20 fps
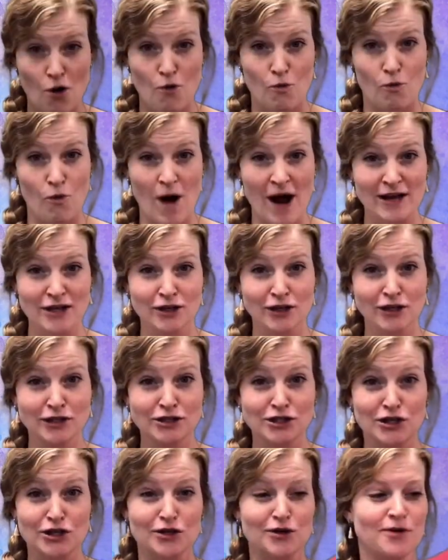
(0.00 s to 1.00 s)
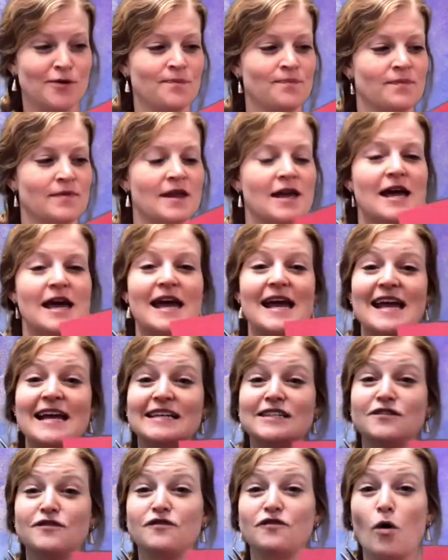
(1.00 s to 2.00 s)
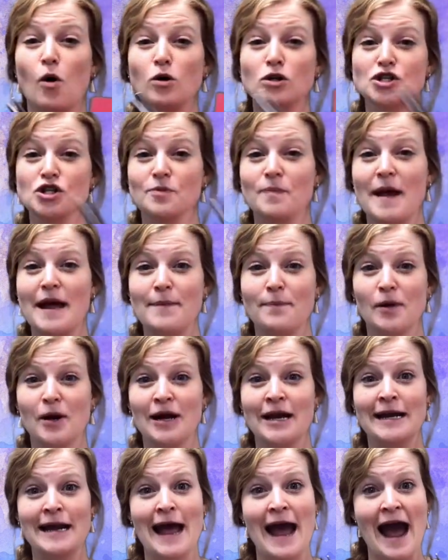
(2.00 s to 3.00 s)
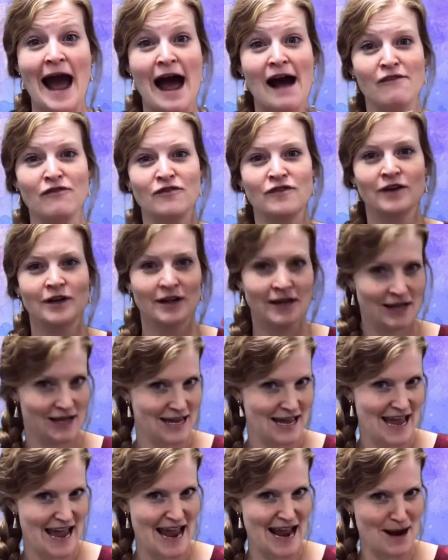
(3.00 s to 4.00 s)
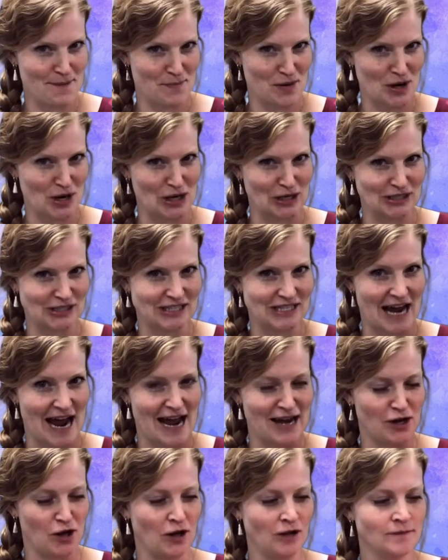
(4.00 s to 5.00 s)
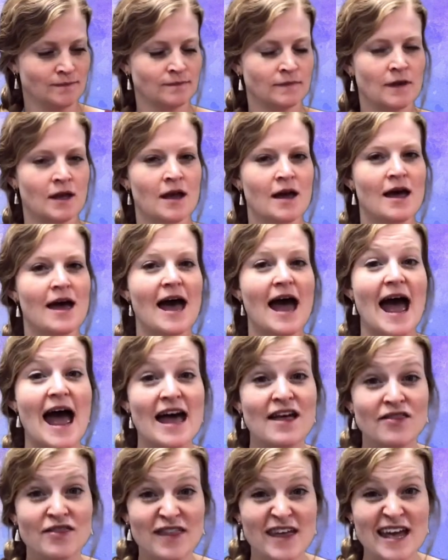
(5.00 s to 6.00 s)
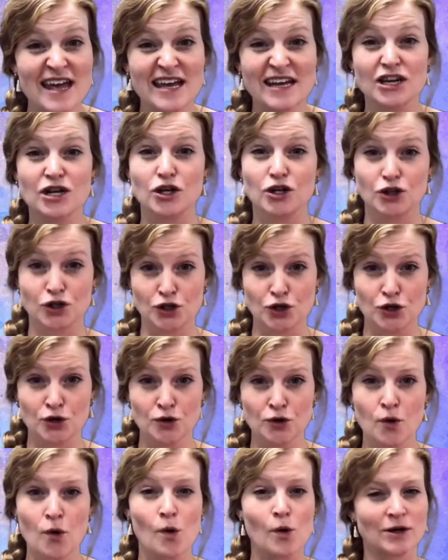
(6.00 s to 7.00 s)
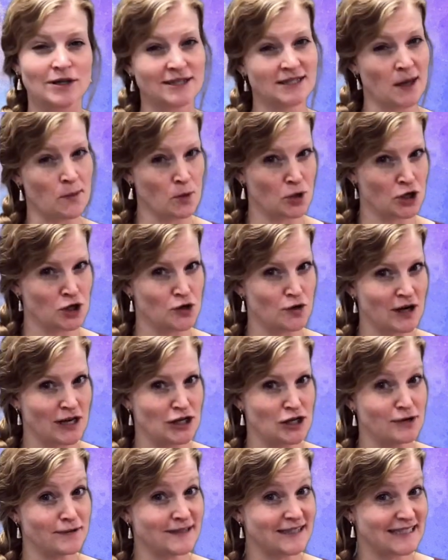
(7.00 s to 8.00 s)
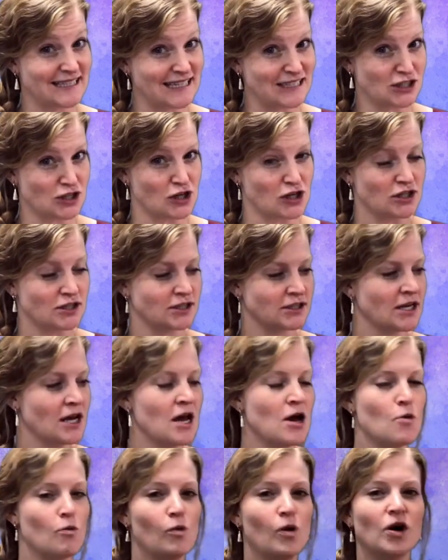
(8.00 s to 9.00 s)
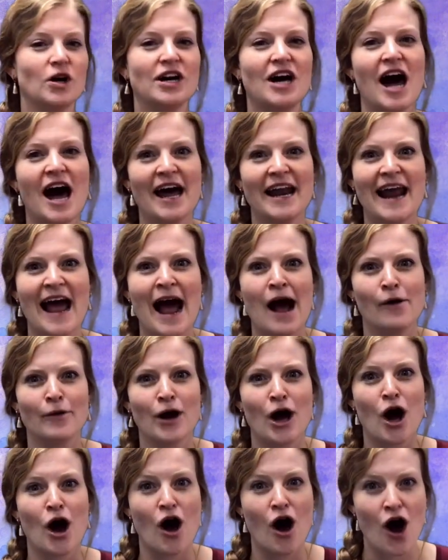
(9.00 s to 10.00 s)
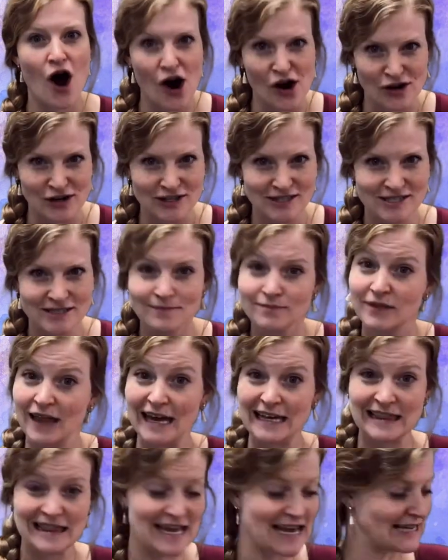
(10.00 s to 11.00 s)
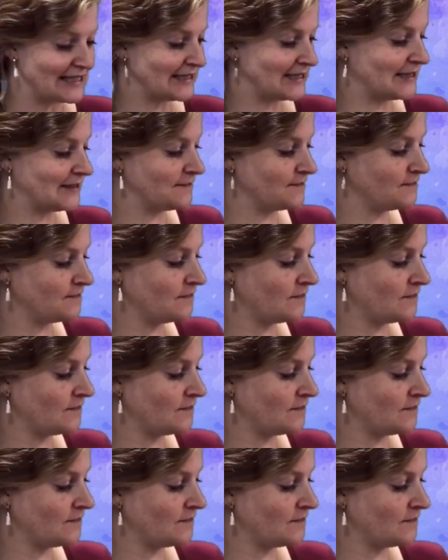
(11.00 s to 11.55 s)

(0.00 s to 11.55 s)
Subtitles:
What you'll do is fold your paper in half, hamburger style, and then you or someone who can use scissors will cut out a heart like this.